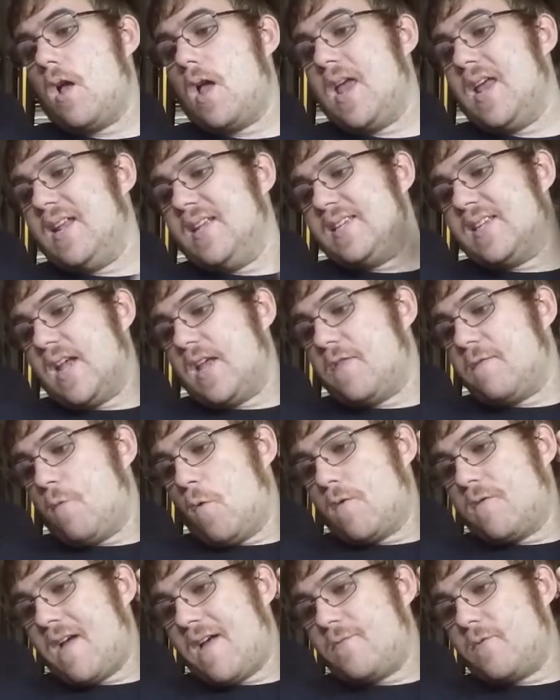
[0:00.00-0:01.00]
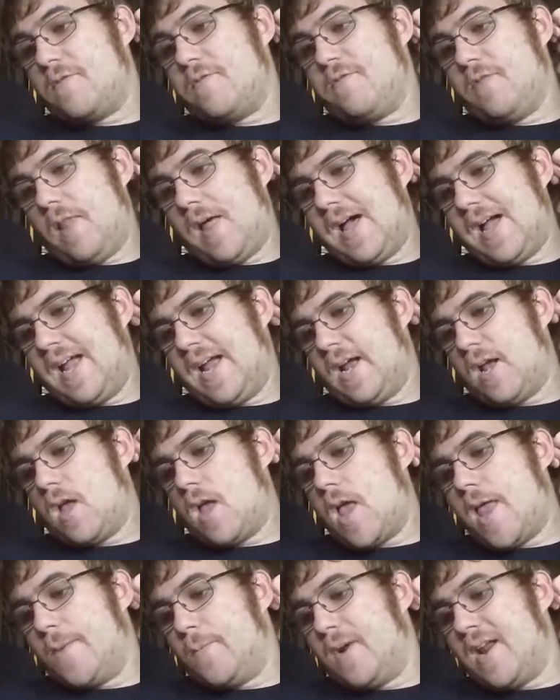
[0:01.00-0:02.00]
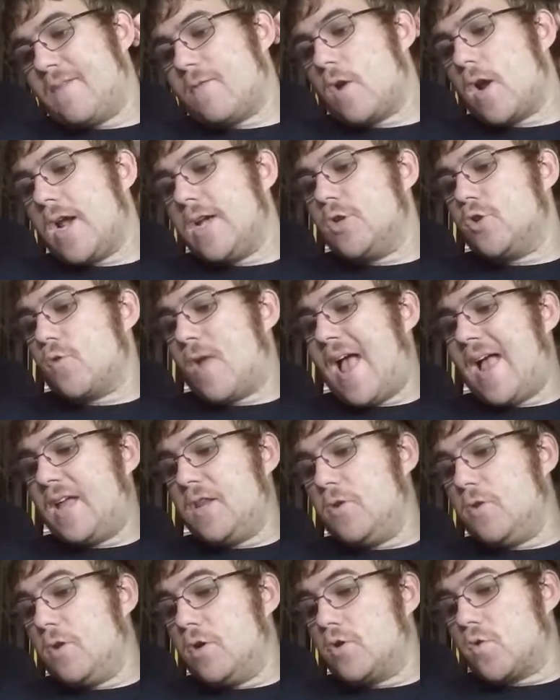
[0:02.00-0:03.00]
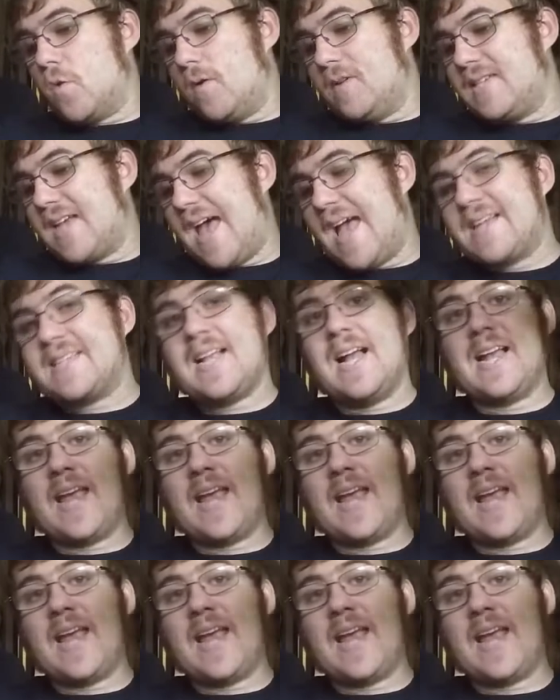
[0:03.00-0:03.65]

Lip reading: It is a 4/5 with flying, and whenever a dragon you control attacks,